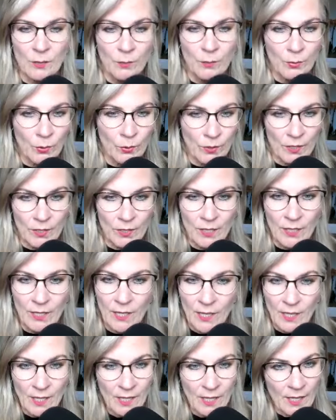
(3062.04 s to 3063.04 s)
the board
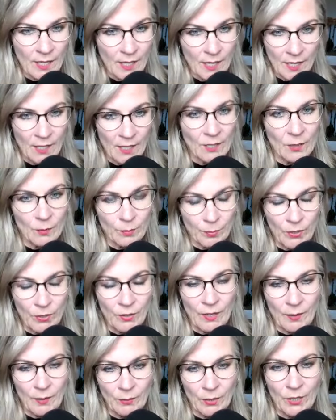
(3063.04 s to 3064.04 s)
in the
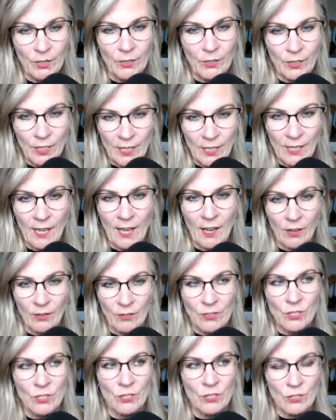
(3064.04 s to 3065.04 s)
program learning how
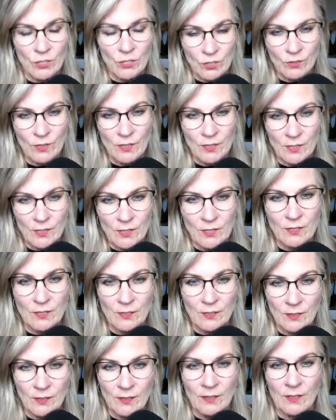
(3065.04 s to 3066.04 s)
to do
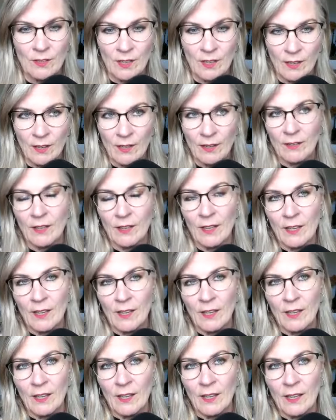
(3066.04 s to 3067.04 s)
this uh,
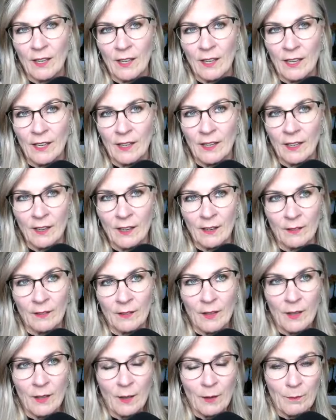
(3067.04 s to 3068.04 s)
in a
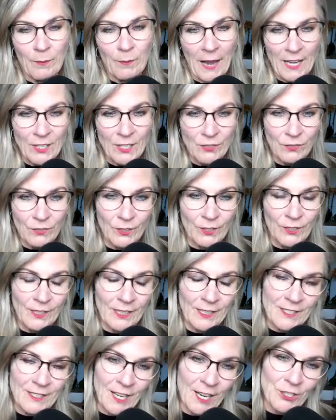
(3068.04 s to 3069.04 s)
mindful,
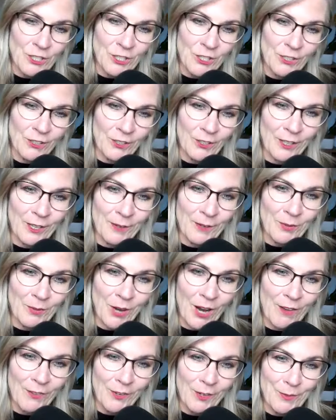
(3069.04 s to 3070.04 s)
intentional, and
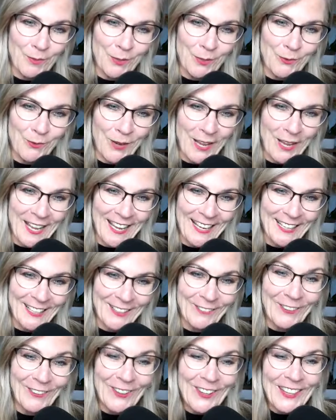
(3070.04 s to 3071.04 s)
profitable way.
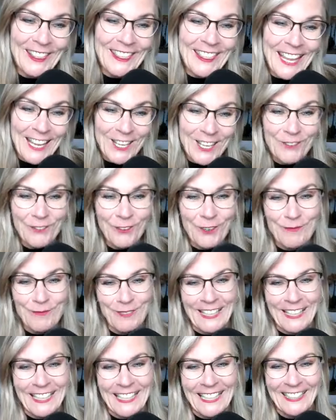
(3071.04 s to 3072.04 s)
Well, thank you for
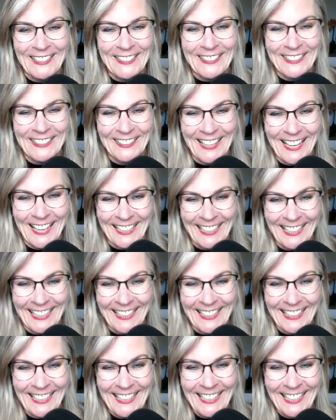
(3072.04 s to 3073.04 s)
being here, Glenna.